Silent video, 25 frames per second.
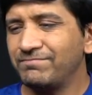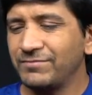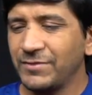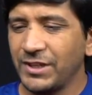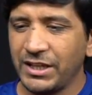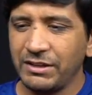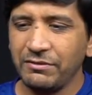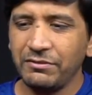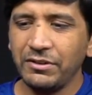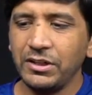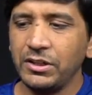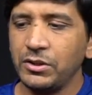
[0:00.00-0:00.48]

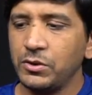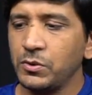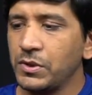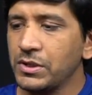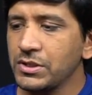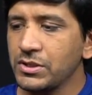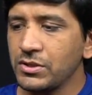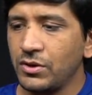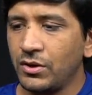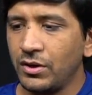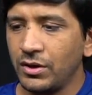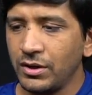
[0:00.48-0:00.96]
given to us
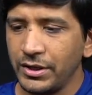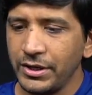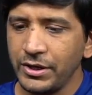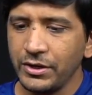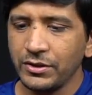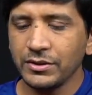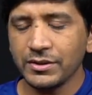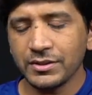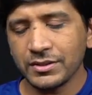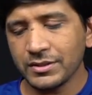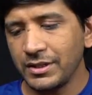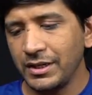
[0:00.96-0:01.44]
already on
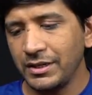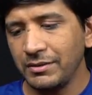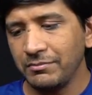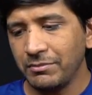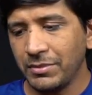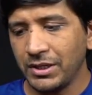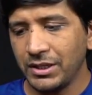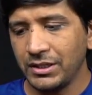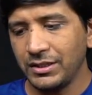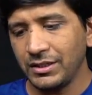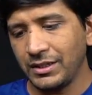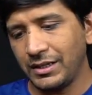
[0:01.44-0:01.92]
the screen,
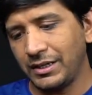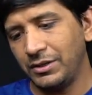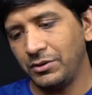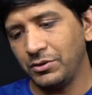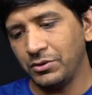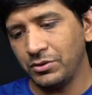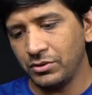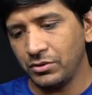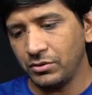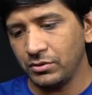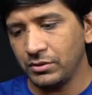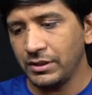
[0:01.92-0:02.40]
but I
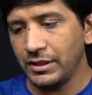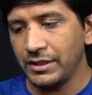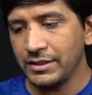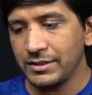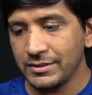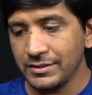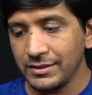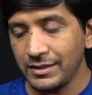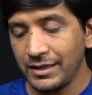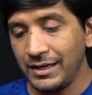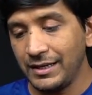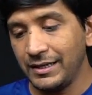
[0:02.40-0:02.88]
don't know,
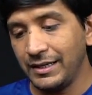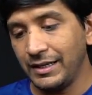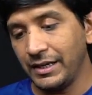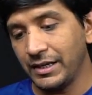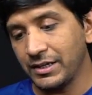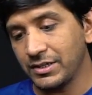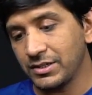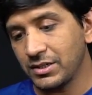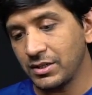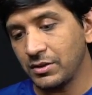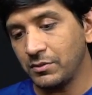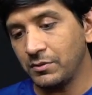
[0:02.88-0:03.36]
there's an
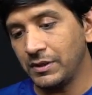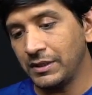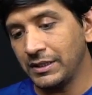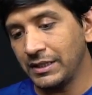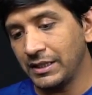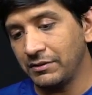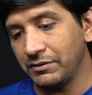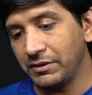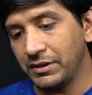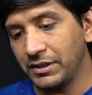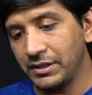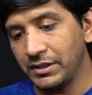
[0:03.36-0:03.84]
extra one
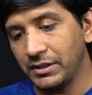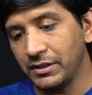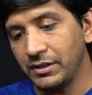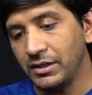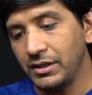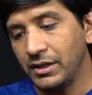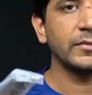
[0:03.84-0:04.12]
given here.